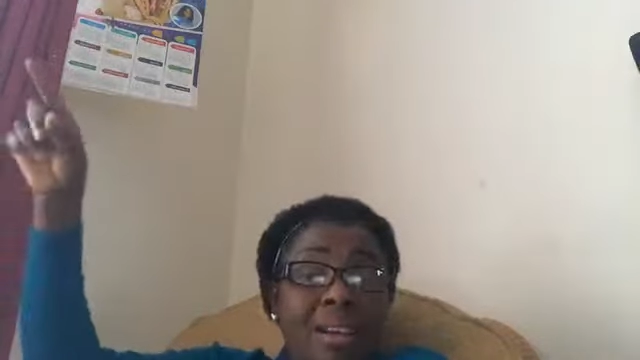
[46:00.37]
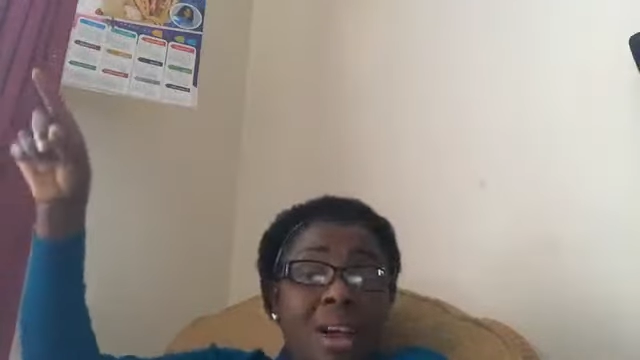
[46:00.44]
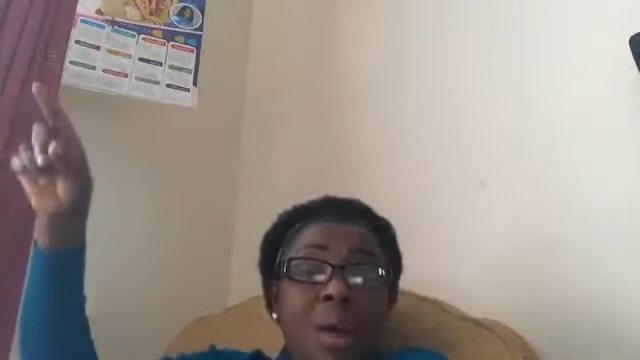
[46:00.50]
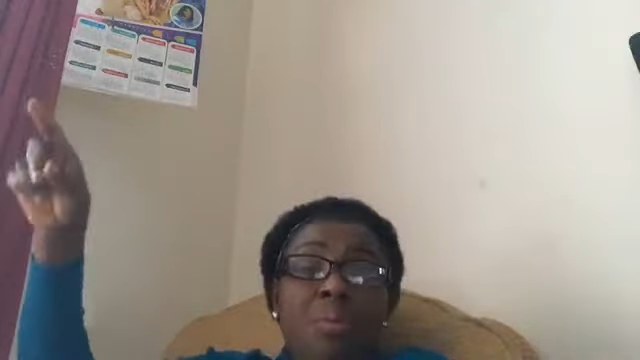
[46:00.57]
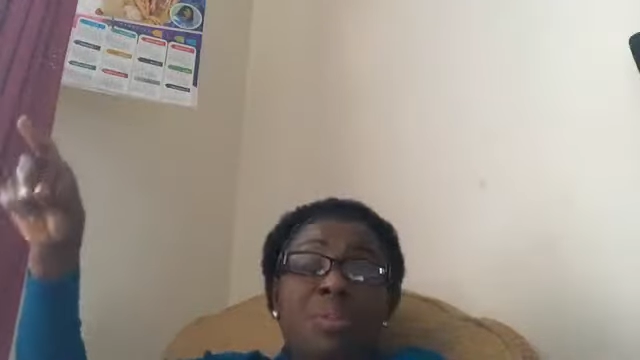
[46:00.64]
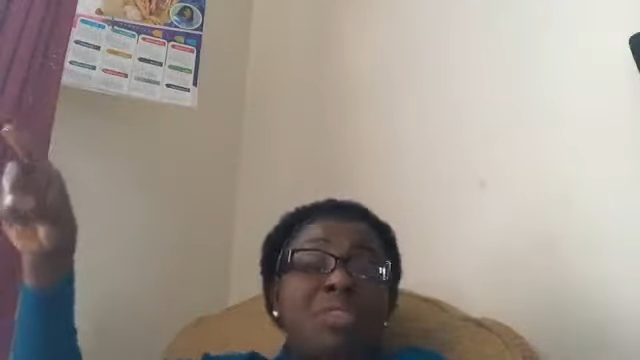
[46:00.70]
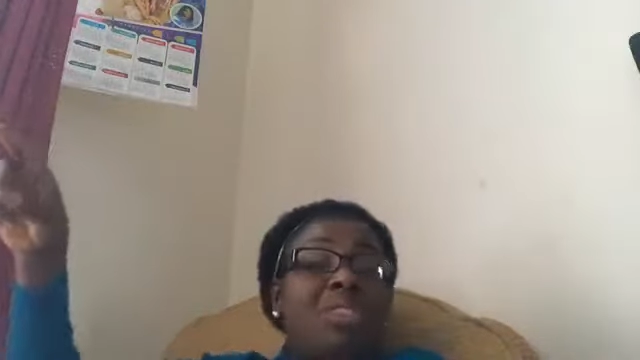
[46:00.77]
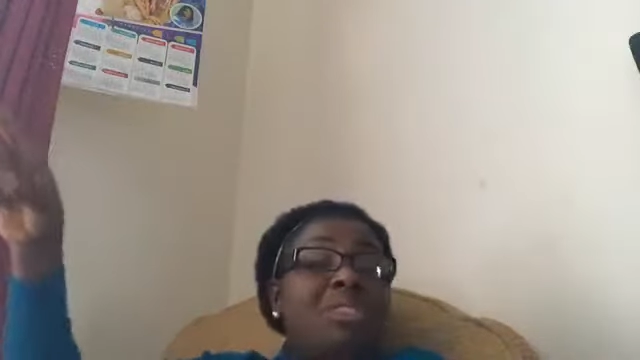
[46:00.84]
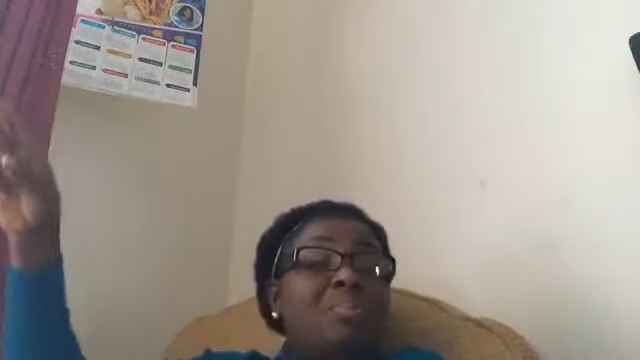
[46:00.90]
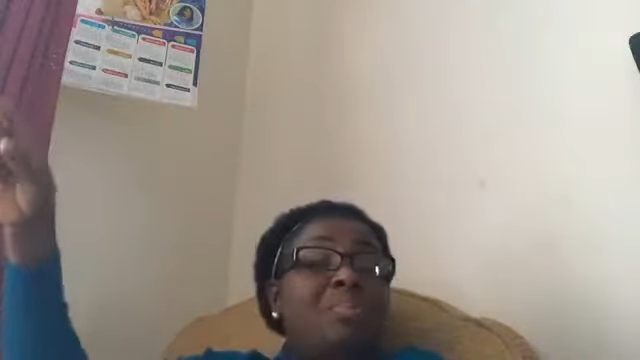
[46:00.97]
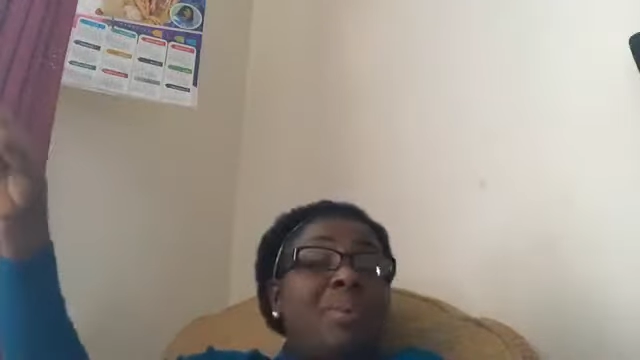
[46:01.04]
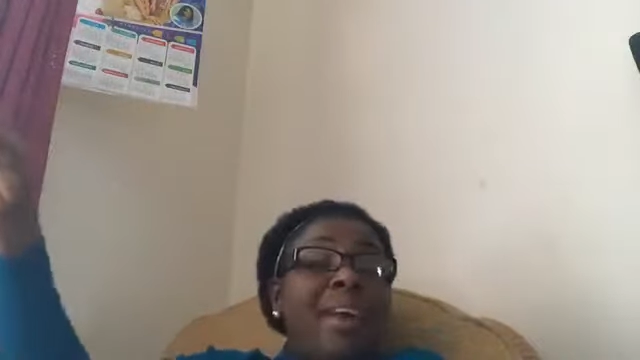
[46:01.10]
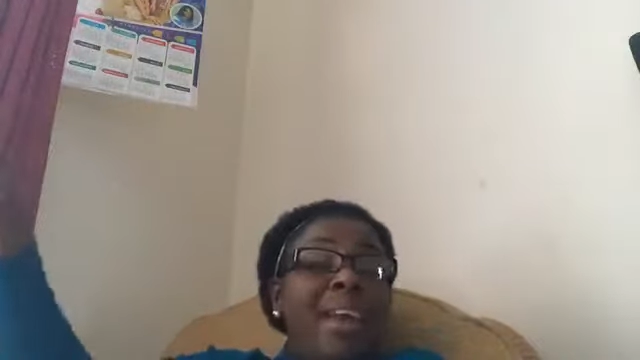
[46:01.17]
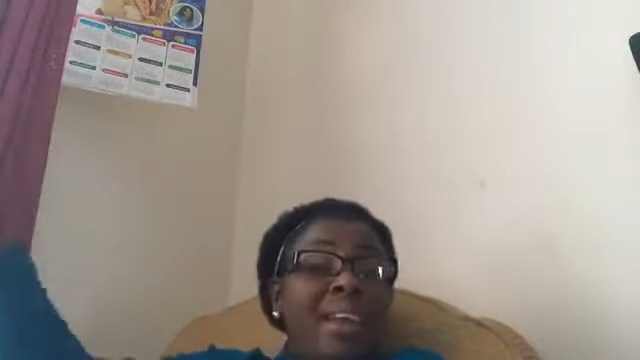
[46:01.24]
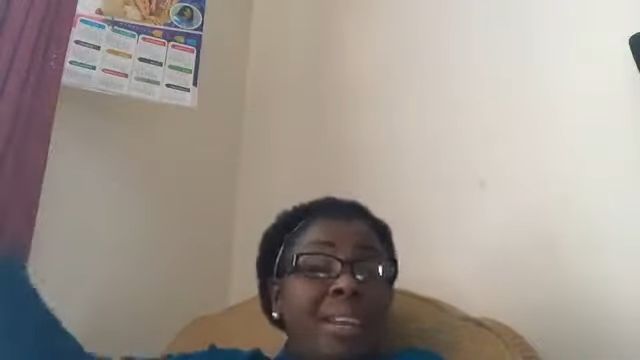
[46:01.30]
I was just
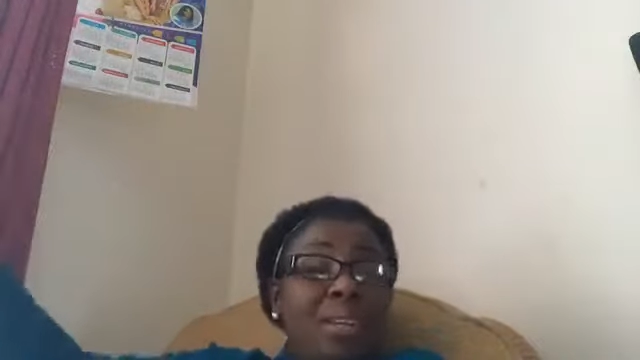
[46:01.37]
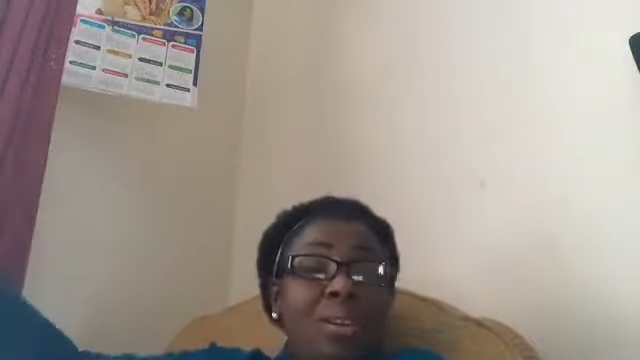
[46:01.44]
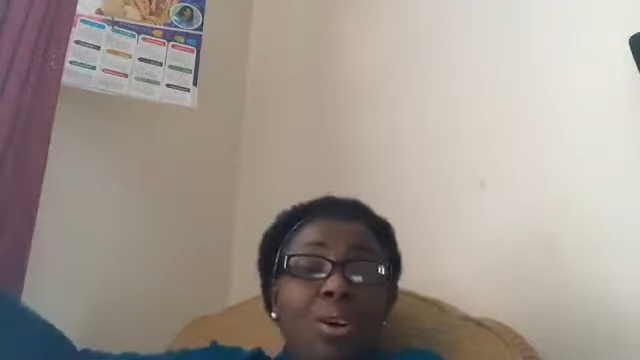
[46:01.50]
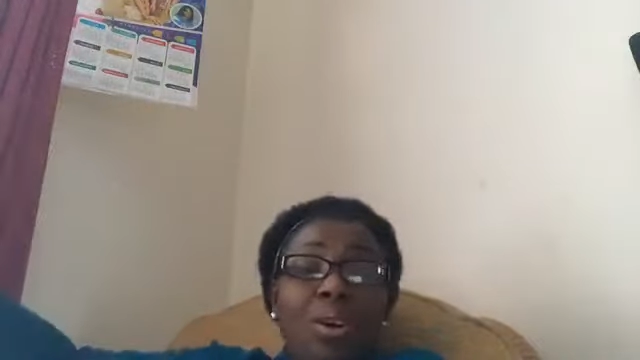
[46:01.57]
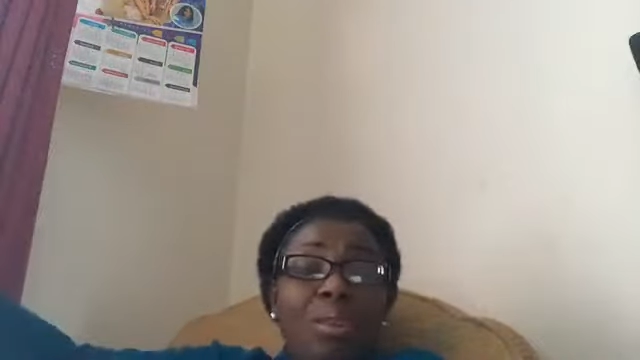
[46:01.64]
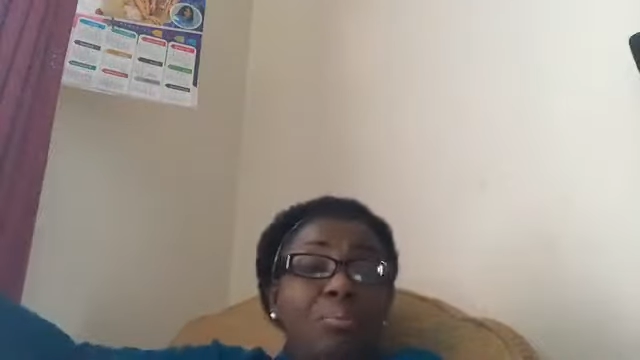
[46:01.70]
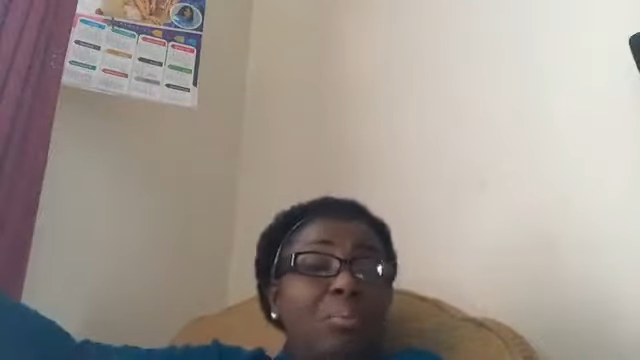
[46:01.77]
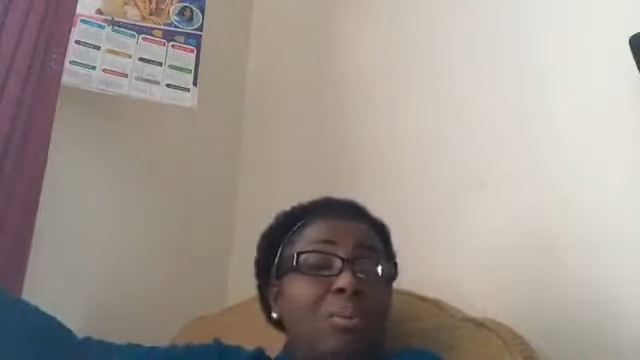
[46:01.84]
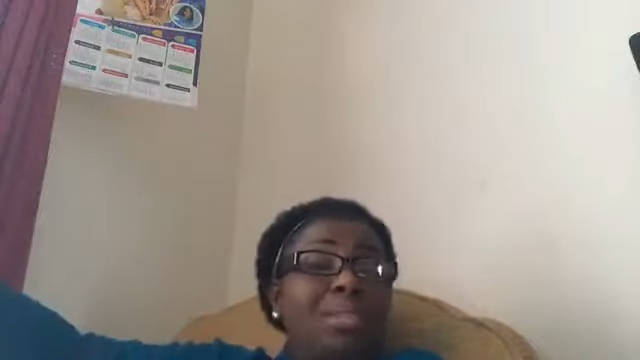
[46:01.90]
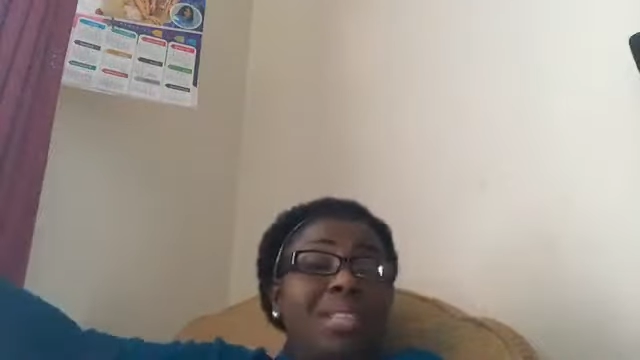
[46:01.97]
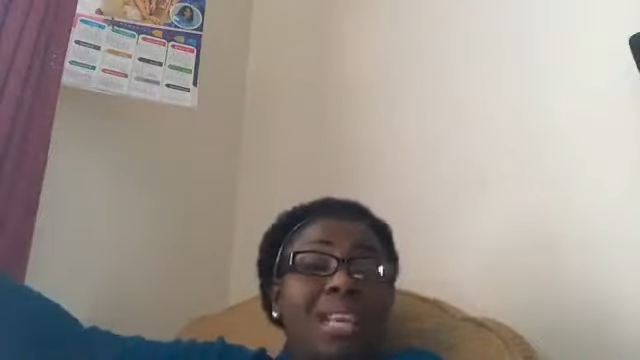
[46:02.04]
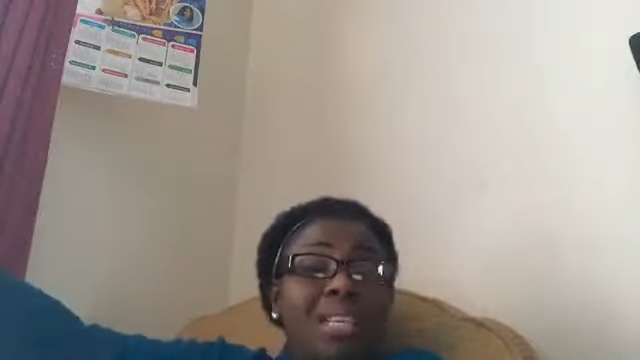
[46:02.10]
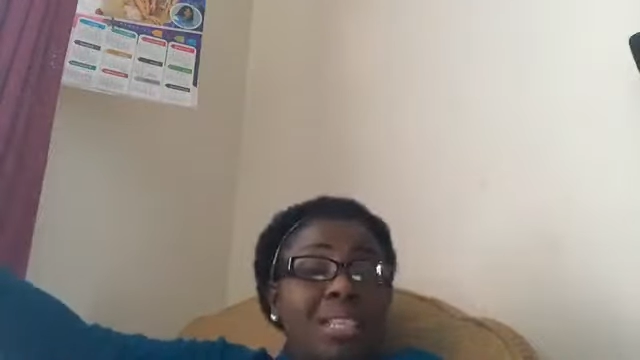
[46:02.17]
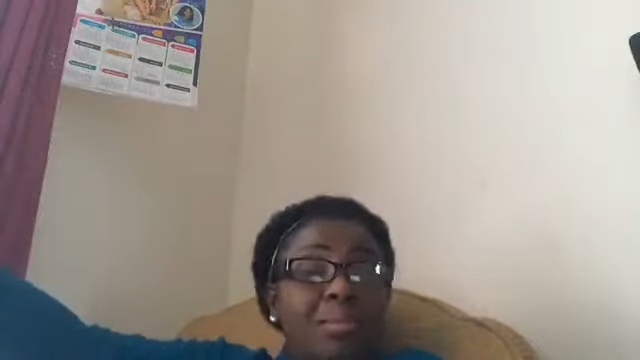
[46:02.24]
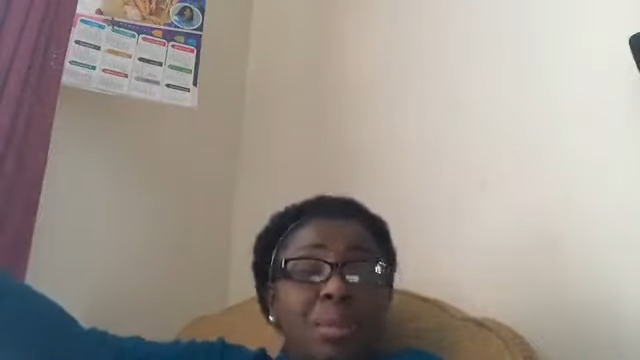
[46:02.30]
praying, Lord,
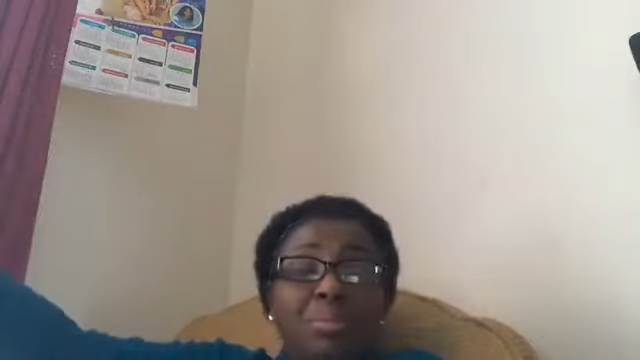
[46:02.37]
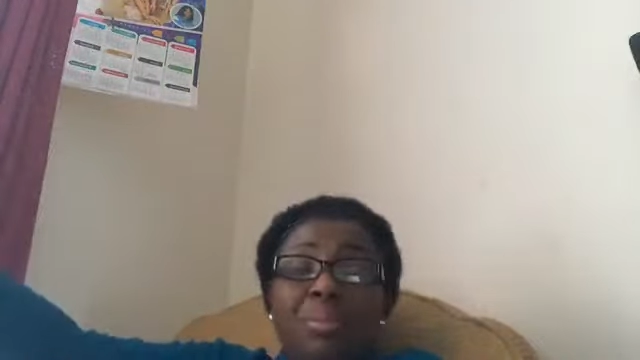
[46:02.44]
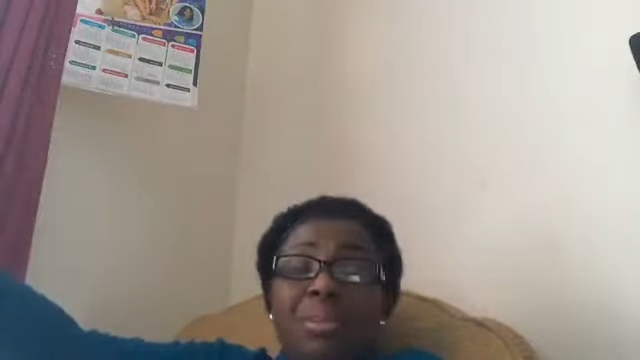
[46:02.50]
protect me,